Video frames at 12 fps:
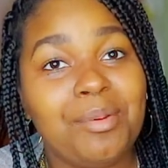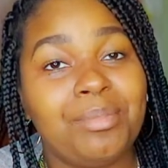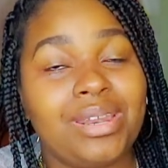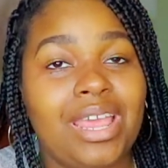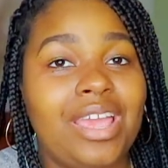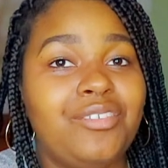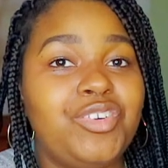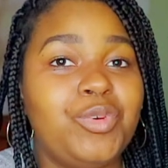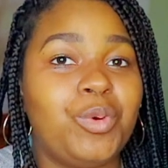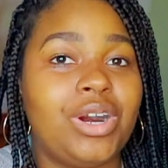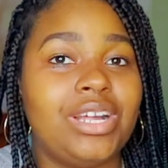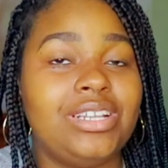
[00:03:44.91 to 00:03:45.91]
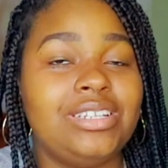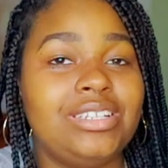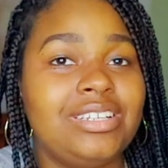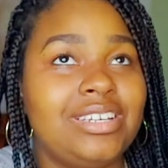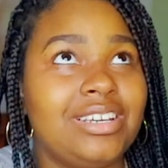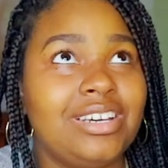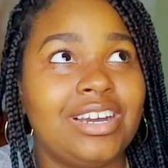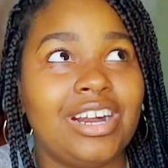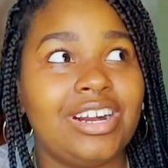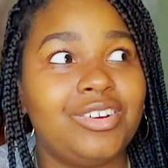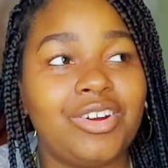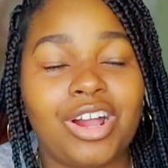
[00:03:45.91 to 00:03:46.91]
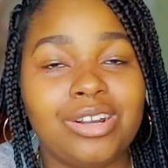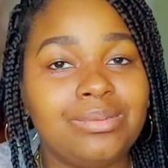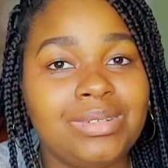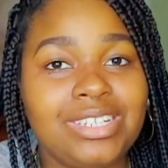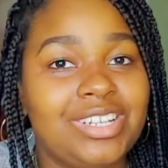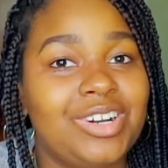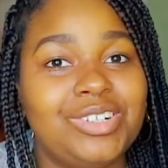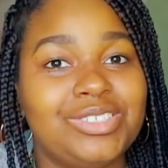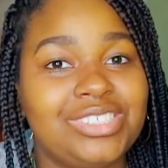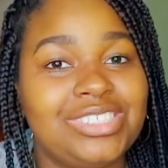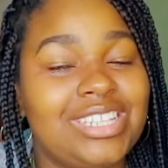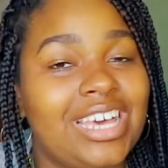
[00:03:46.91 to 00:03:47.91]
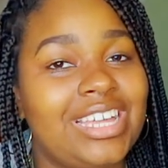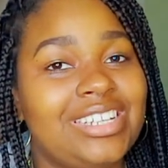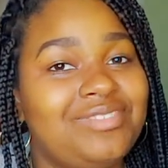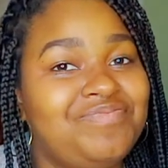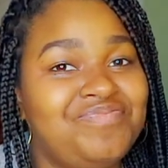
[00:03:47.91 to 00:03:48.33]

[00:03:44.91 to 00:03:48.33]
but everyone around me knows that